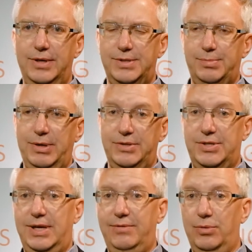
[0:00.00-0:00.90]
this, to be able to
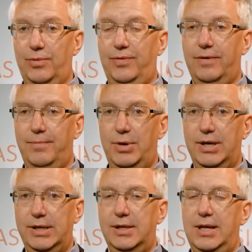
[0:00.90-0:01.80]
save an awful lot of
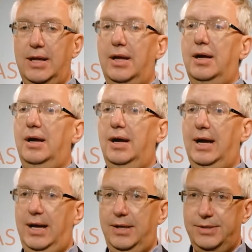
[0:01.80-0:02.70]
money
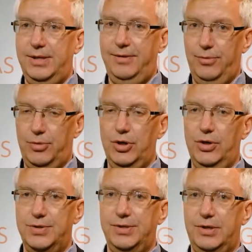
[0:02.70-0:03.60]
and therefore
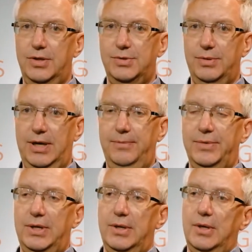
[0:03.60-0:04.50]
cost that goes with that.
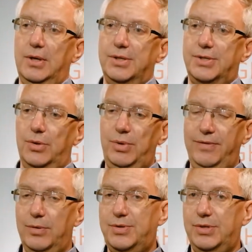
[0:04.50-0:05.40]
So we've
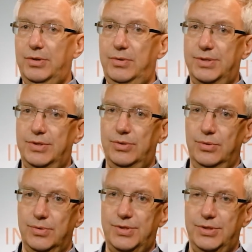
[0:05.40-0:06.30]
also used the
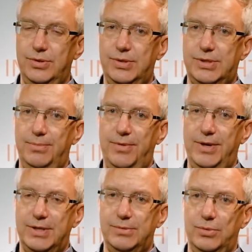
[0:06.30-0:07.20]
tools to do some
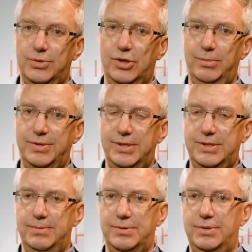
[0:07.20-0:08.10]
things with autonomous
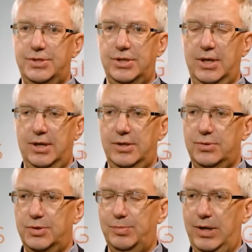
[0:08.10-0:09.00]
systems, which I
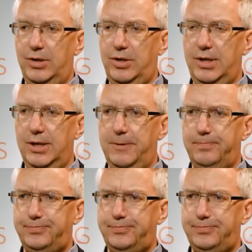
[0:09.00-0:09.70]
talked about earlier.